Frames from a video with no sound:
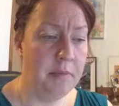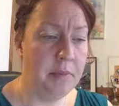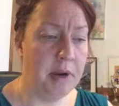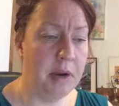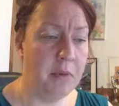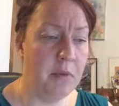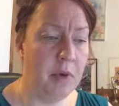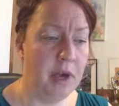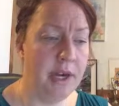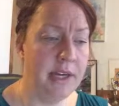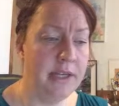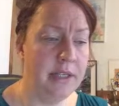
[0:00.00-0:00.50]
But
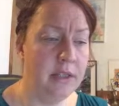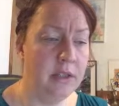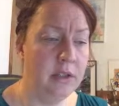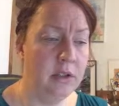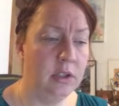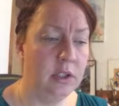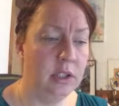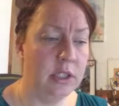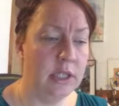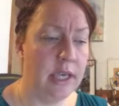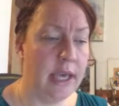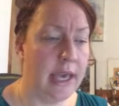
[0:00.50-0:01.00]
I wanted to
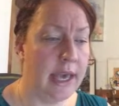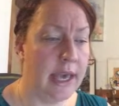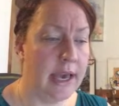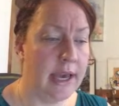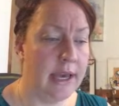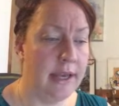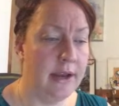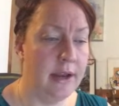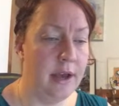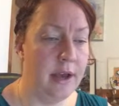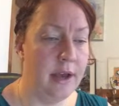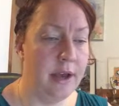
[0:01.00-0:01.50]
look
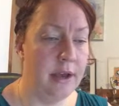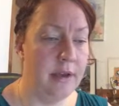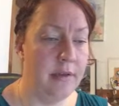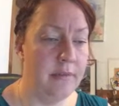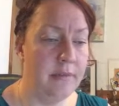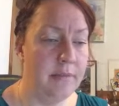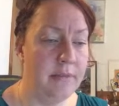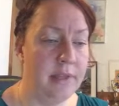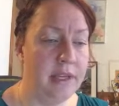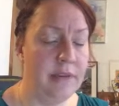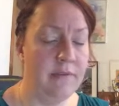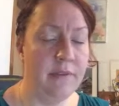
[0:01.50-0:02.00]
at
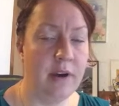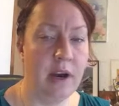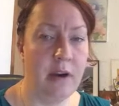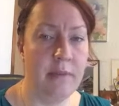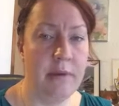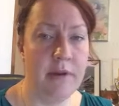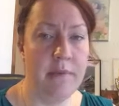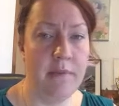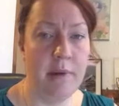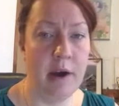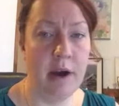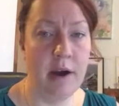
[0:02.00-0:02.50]
the
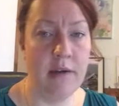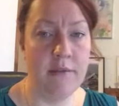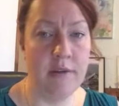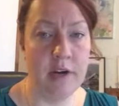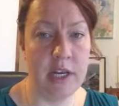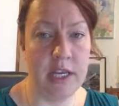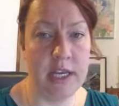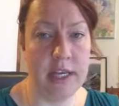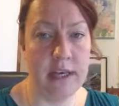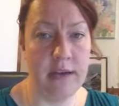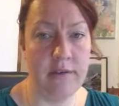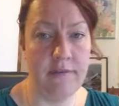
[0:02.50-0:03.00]
environment of
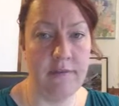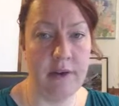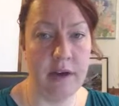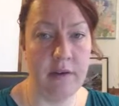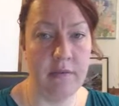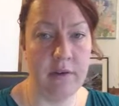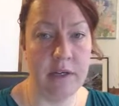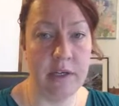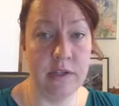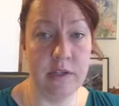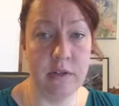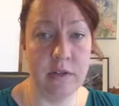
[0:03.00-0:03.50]
poverty and
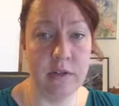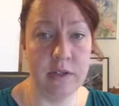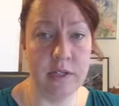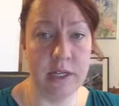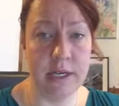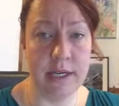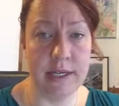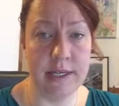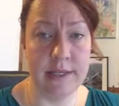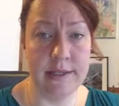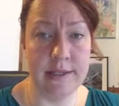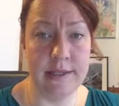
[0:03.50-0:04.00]
find research
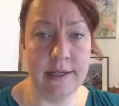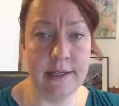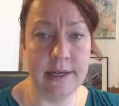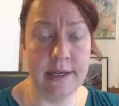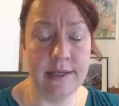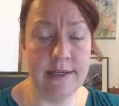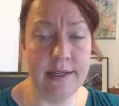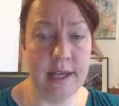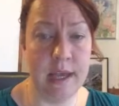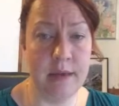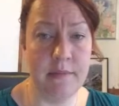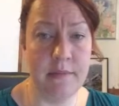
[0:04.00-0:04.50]
studies that
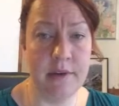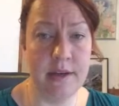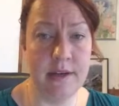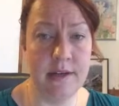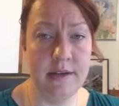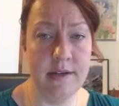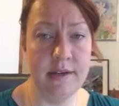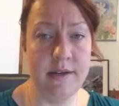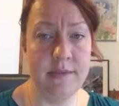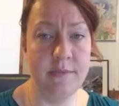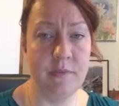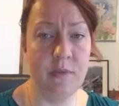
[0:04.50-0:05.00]

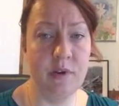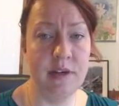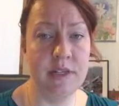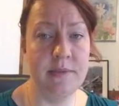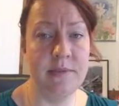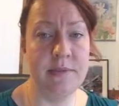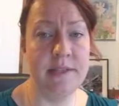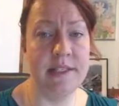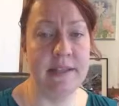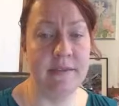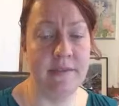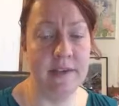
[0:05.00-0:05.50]
examined more
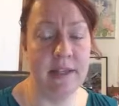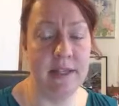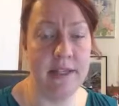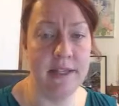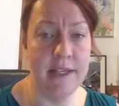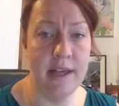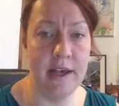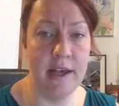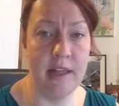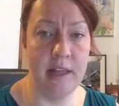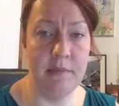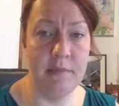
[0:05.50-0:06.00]
specifically
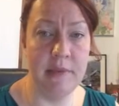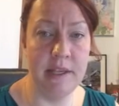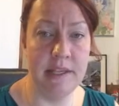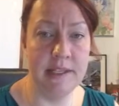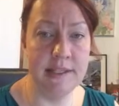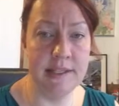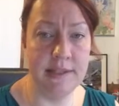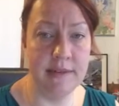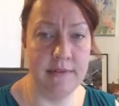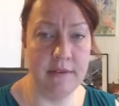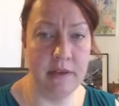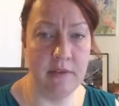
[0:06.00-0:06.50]
the
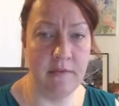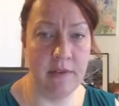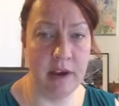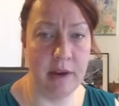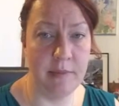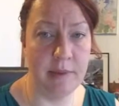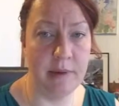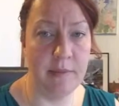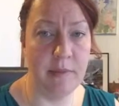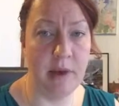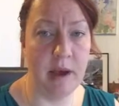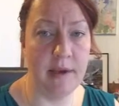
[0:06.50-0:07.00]
elements of the
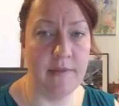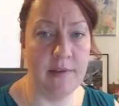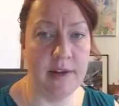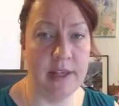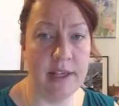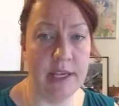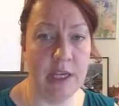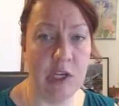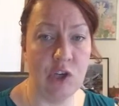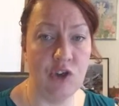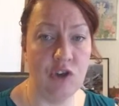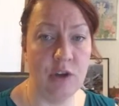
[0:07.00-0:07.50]
environment of poverty
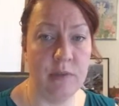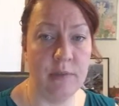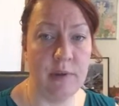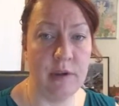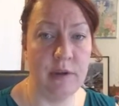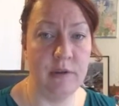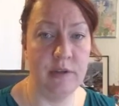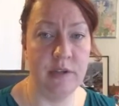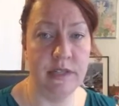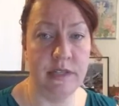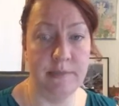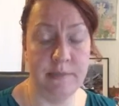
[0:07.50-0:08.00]
that
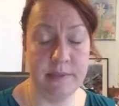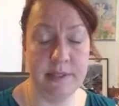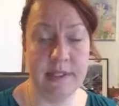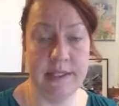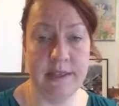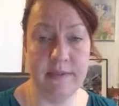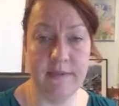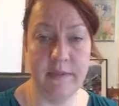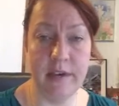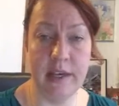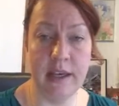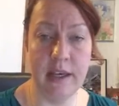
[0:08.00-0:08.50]
contribute to
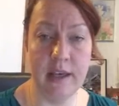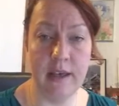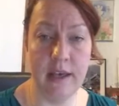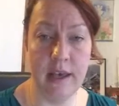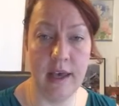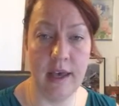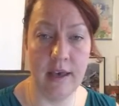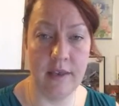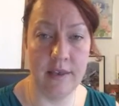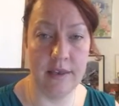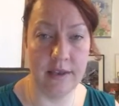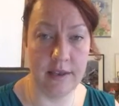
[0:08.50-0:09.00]
specific
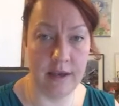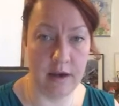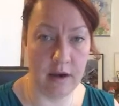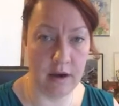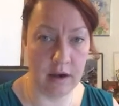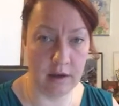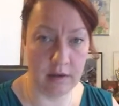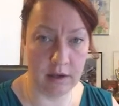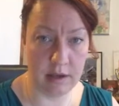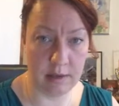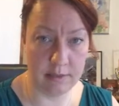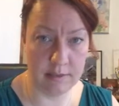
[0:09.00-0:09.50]
healthcare
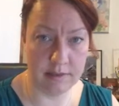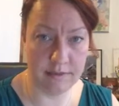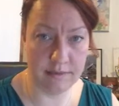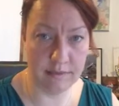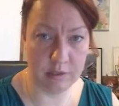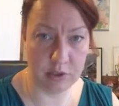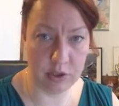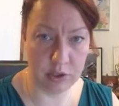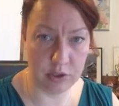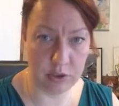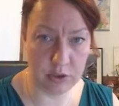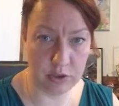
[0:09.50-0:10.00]
outcomes
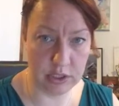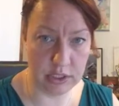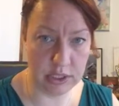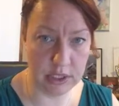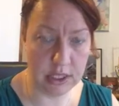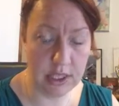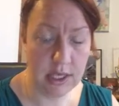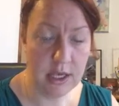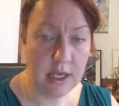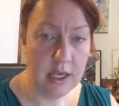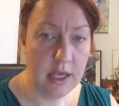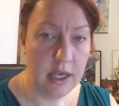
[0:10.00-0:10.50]
for children.
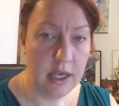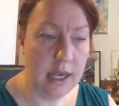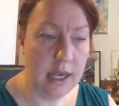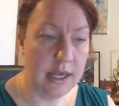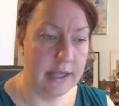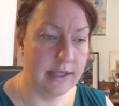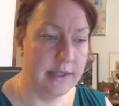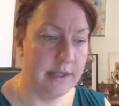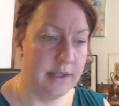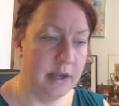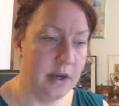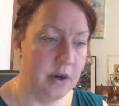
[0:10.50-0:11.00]

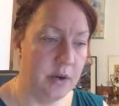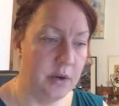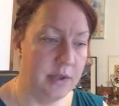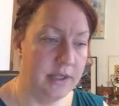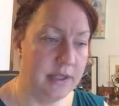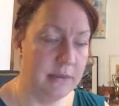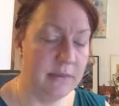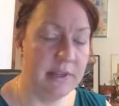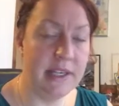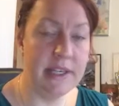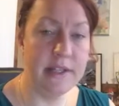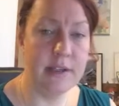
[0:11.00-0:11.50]
And so
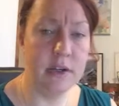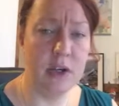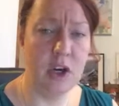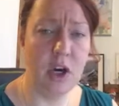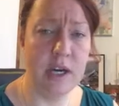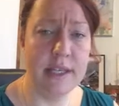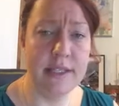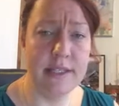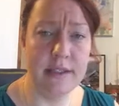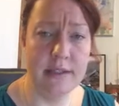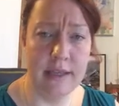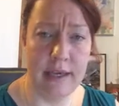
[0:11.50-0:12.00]
some of these are
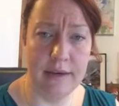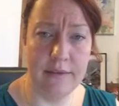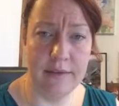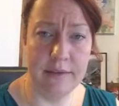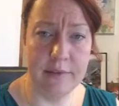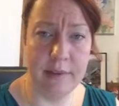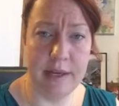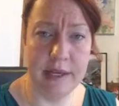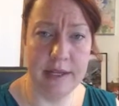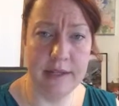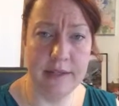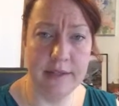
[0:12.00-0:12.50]
across the
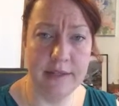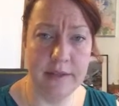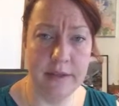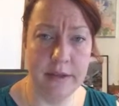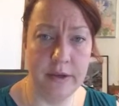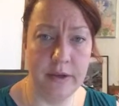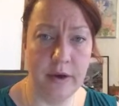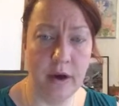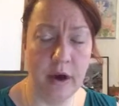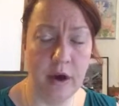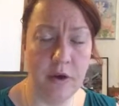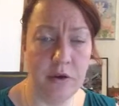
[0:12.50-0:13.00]
lifespan, so
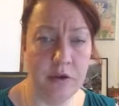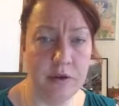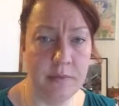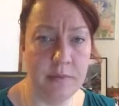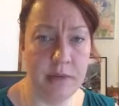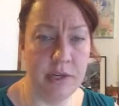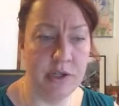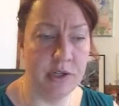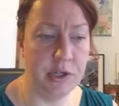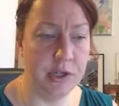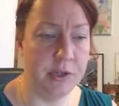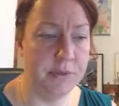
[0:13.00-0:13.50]
they're harder to
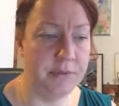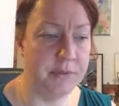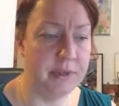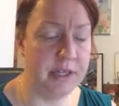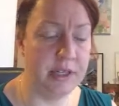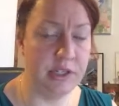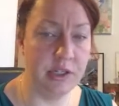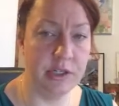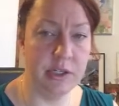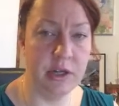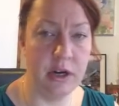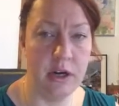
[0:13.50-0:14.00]
measure,
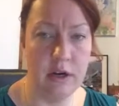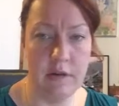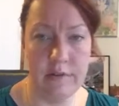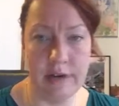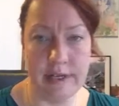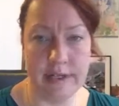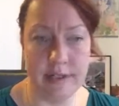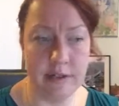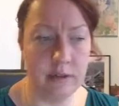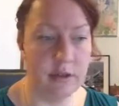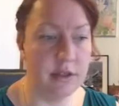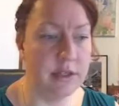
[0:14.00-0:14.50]
such as
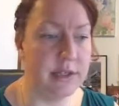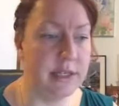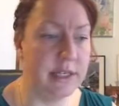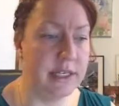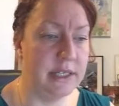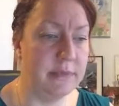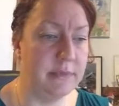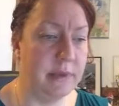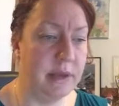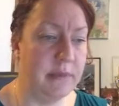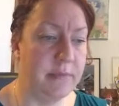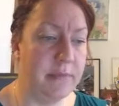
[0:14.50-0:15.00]
cardiovascular
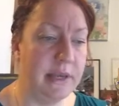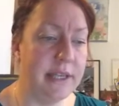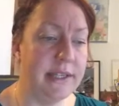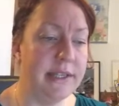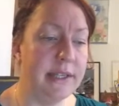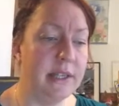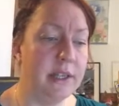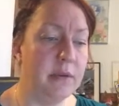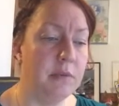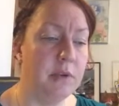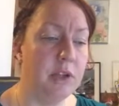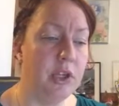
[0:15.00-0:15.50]
disease. But
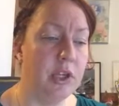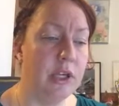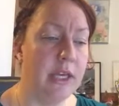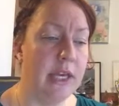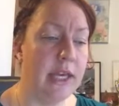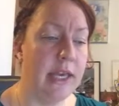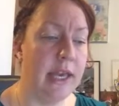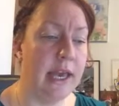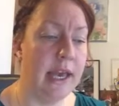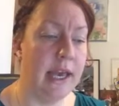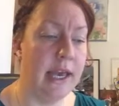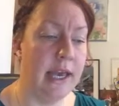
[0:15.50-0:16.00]
basically, we're
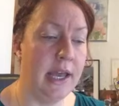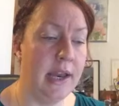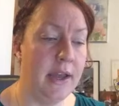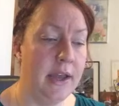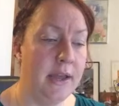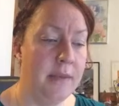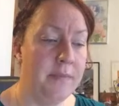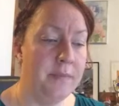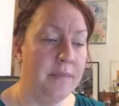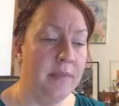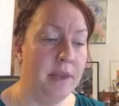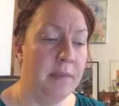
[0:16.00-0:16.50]
looking at
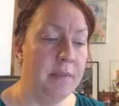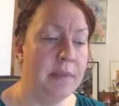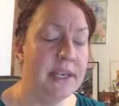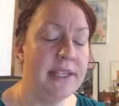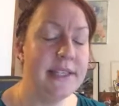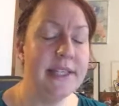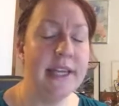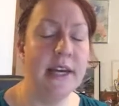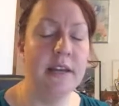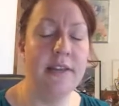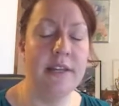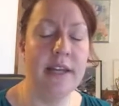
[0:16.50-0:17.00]

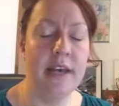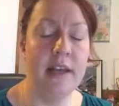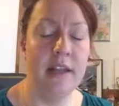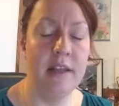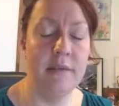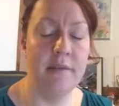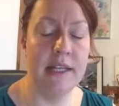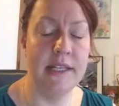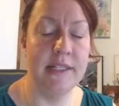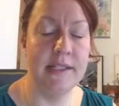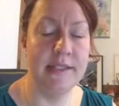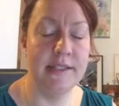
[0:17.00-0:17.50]
piecing out the
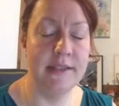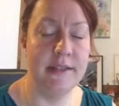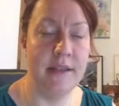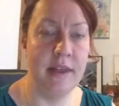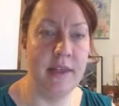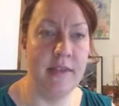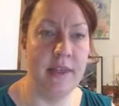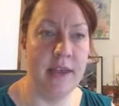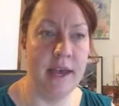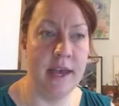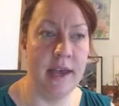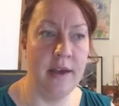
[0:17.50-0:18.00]
elements
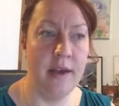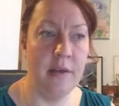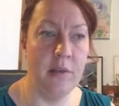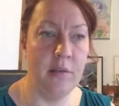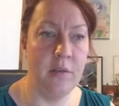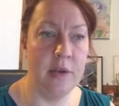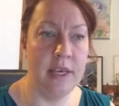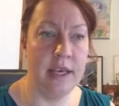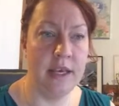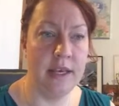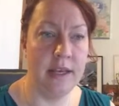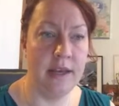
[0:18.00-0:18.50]
that
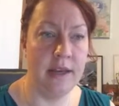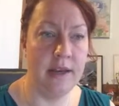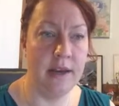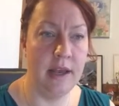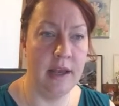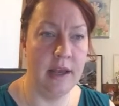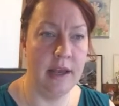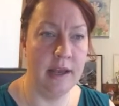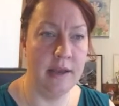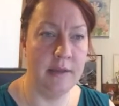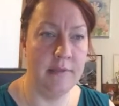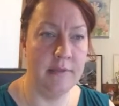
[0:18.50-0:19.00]
we can,
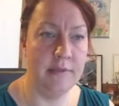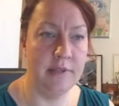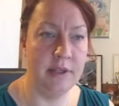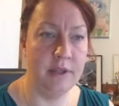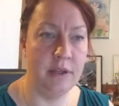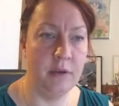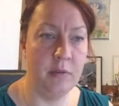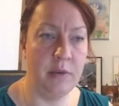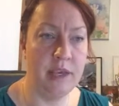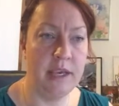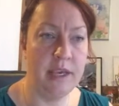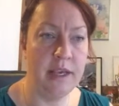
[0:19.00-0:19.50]

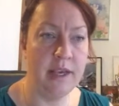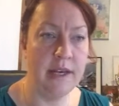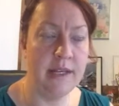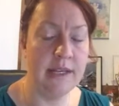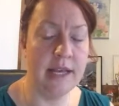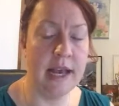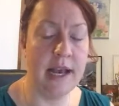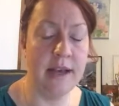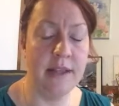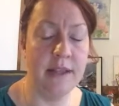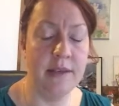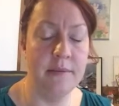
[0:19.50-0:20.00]
so that we can
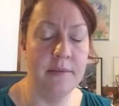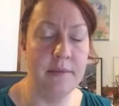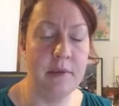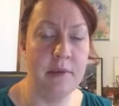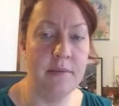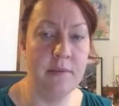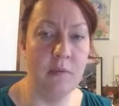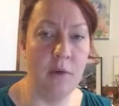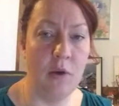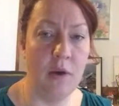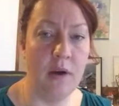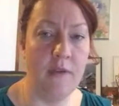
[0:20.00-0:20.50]
attack them
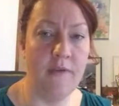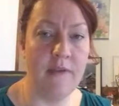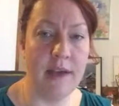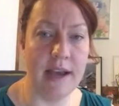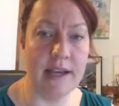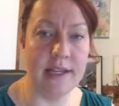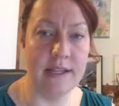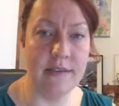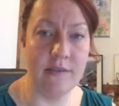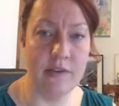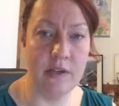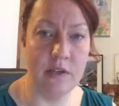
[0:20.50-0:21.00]
with more
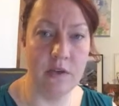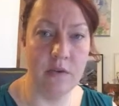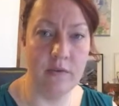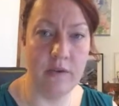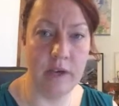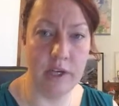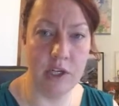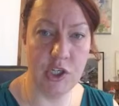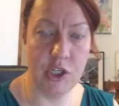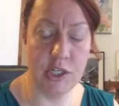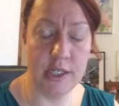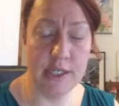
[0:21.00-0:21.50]
effective
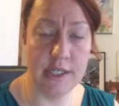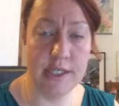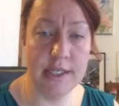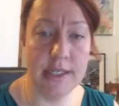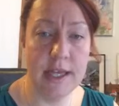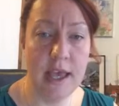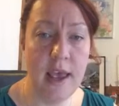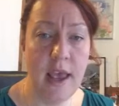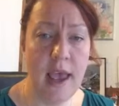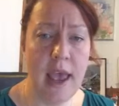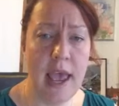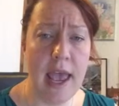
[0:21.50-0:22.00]

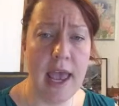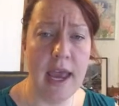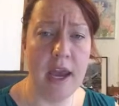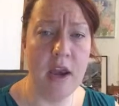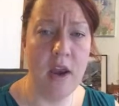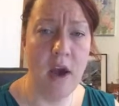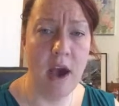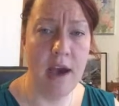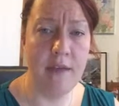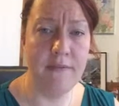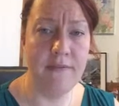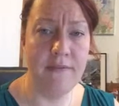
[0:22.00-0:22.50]
interventions
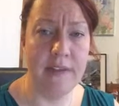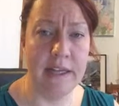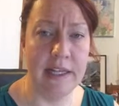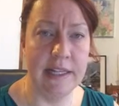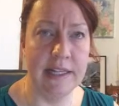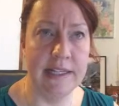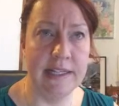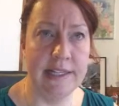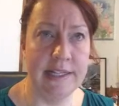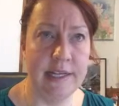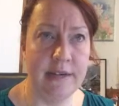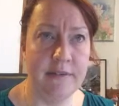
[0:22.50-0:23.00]
and not
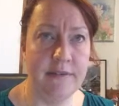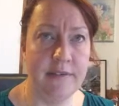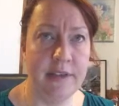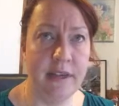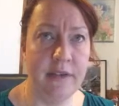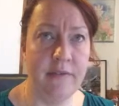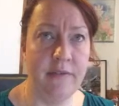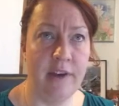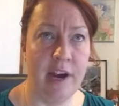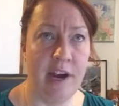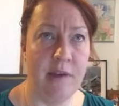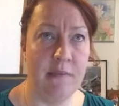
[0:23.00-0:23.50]
feel as if
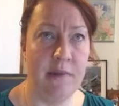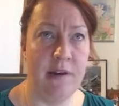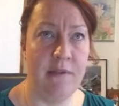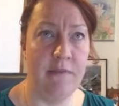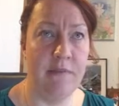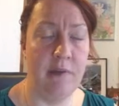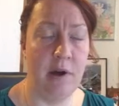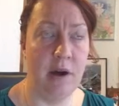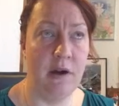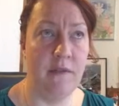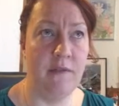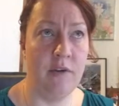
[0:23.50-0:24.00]
the environment
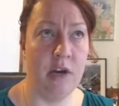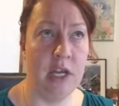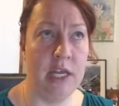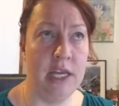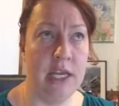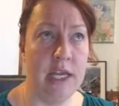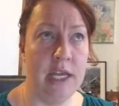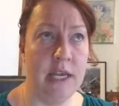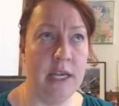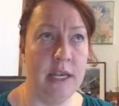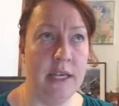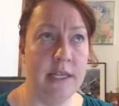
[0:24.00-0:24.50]
of
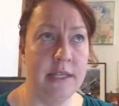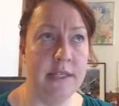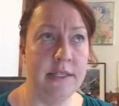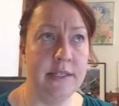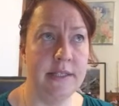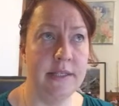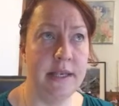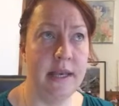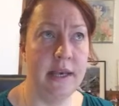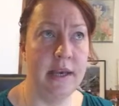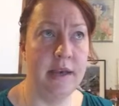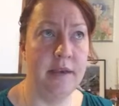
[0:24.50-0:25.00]
poverty
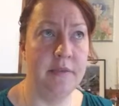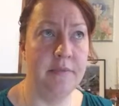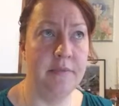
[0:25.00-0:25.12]
is